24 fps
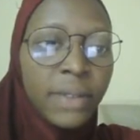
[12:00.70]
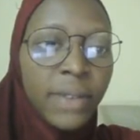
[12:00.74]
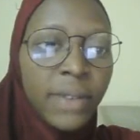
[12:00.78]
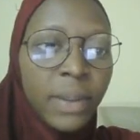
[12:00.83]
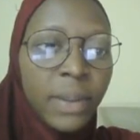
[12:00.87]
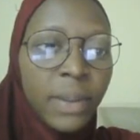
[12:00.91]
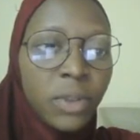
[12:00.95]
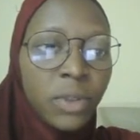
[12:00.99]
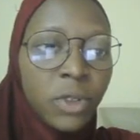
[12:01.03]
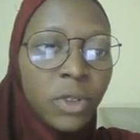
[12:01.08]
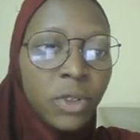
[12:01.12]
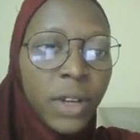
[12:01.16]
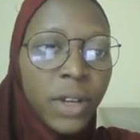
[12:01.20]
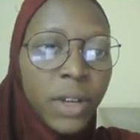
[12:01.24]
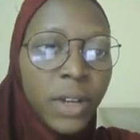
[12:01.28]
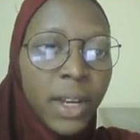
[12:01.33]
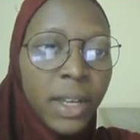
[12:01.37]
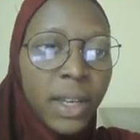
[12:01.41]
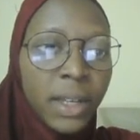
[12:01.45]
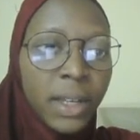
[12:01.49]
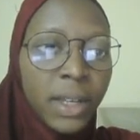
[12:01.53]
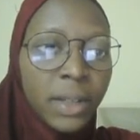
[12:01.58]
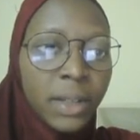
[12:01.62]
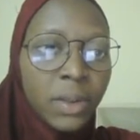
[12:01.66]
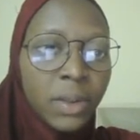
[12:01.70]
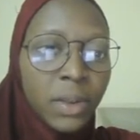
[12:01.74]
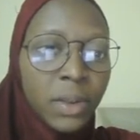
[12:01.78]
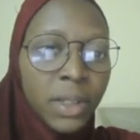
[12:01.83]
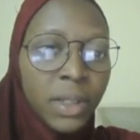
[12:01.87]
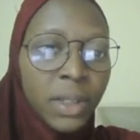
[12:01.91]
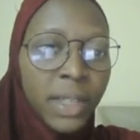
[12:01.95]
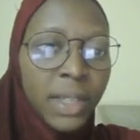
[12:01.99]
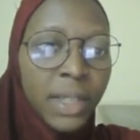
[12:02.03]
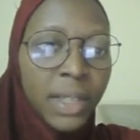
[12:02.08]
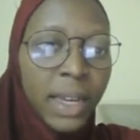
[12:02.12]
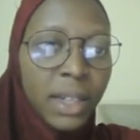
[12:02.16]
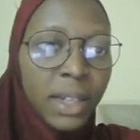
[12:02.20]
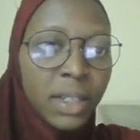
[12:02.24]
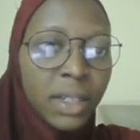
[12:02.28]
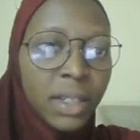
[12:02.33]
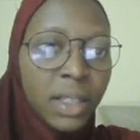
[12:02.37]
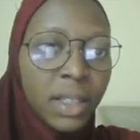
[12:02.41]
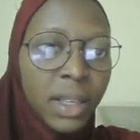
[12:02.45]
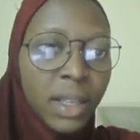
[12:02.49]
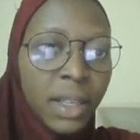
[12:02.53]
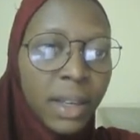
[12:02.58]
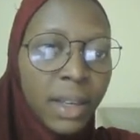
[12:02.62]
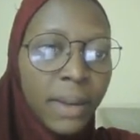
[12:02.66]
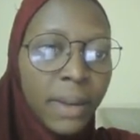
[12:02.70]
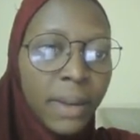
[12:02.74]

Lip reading: trying to search the